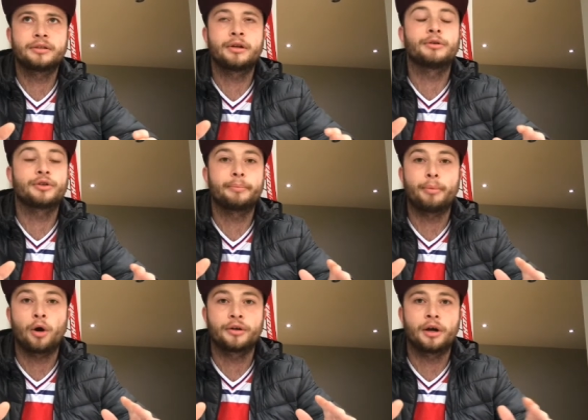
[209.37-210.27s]

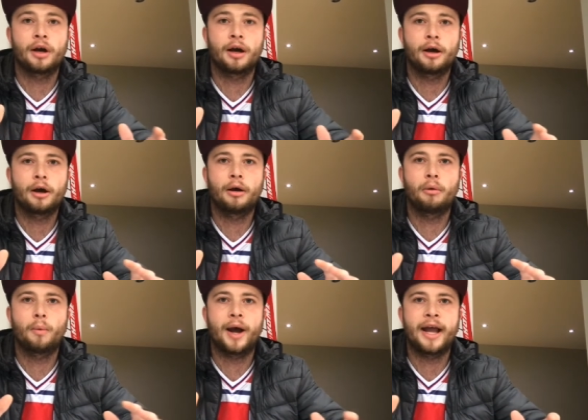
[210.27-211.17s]
Bognor
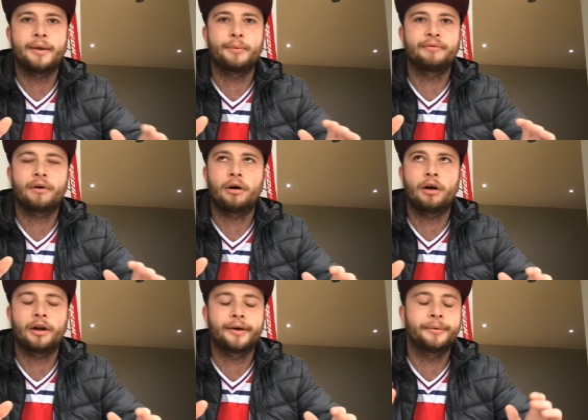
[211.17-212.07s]
away with
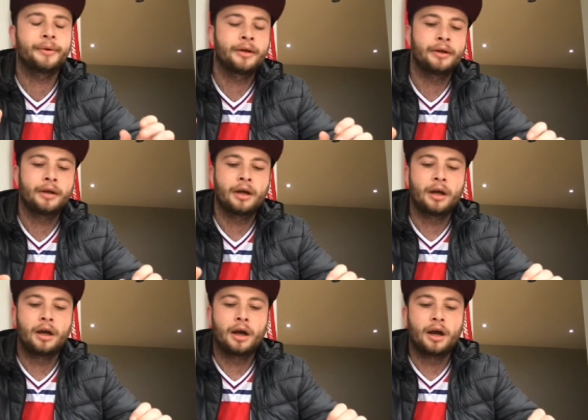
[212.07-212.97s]
Harlow.
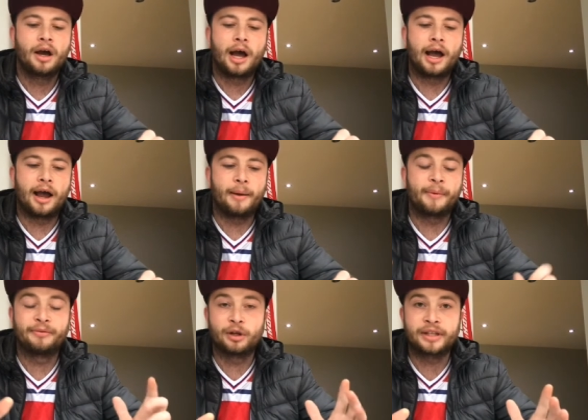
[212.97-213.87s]

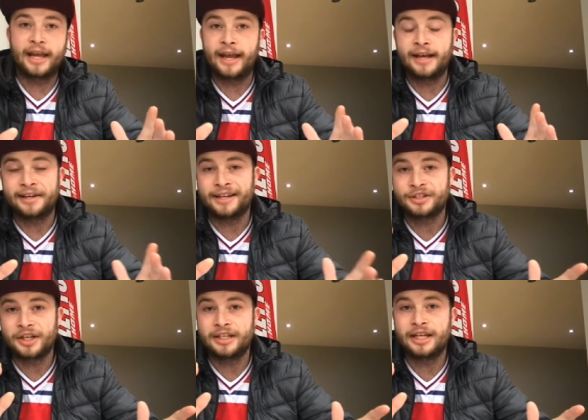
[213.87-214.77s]
I've looked at it, and
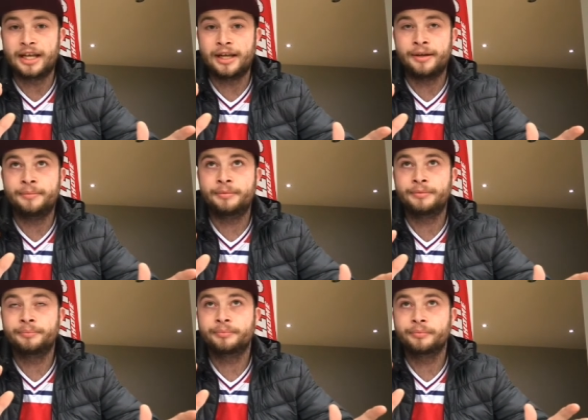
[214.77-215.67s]
actually the
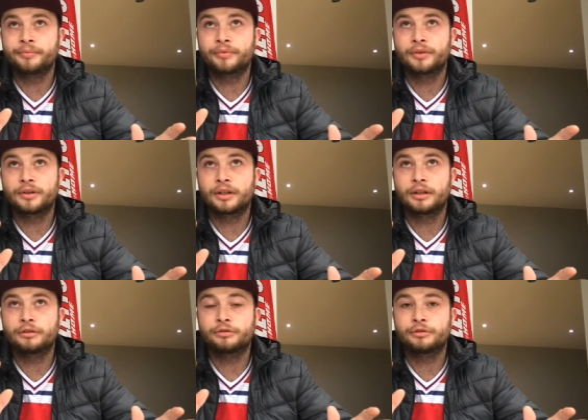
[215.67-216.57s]

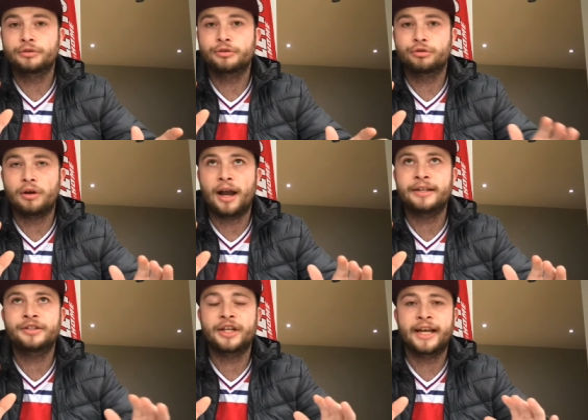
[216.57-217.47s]

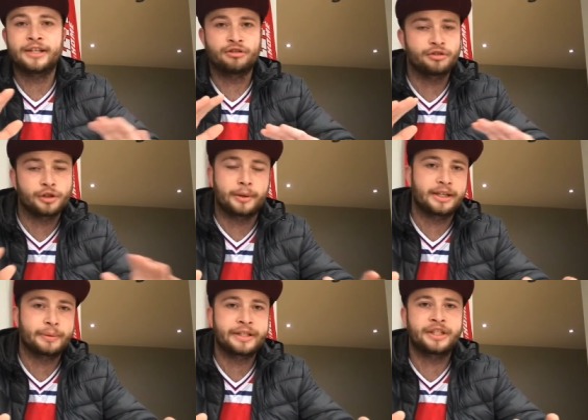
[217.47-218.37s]
train tickets are too
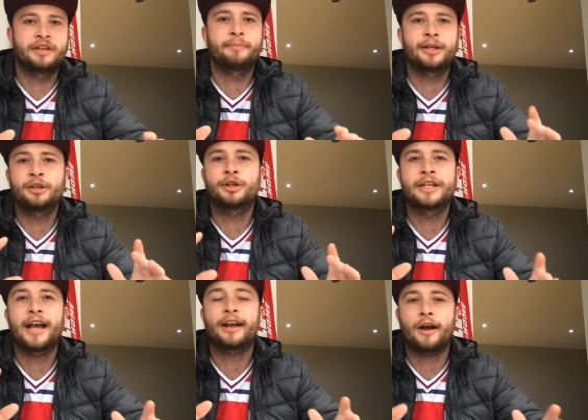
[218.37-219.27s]
expensive, but you can
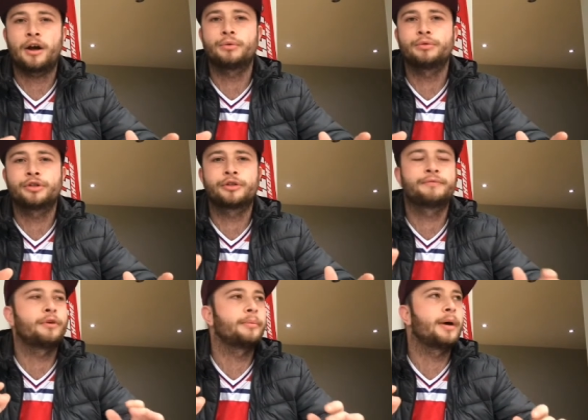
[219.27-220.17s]
get a coach
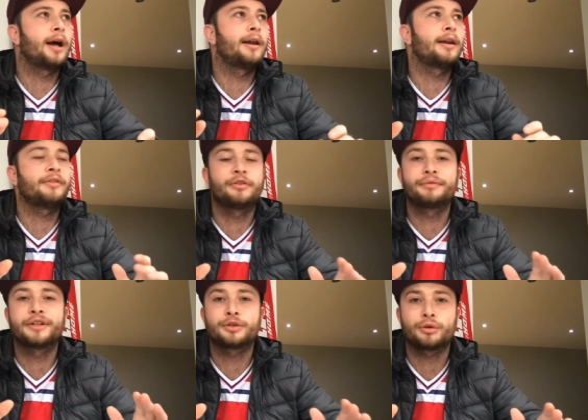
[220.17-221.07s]
from London
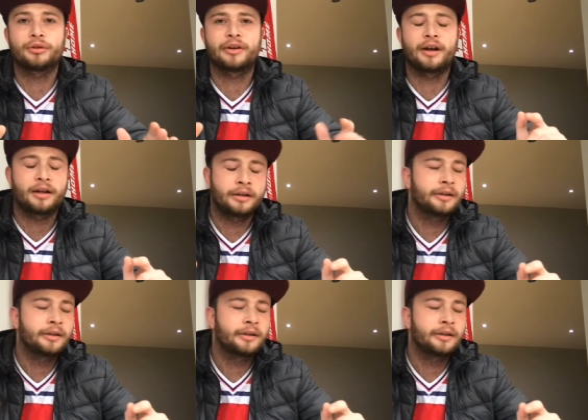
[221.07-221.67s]
Victoria,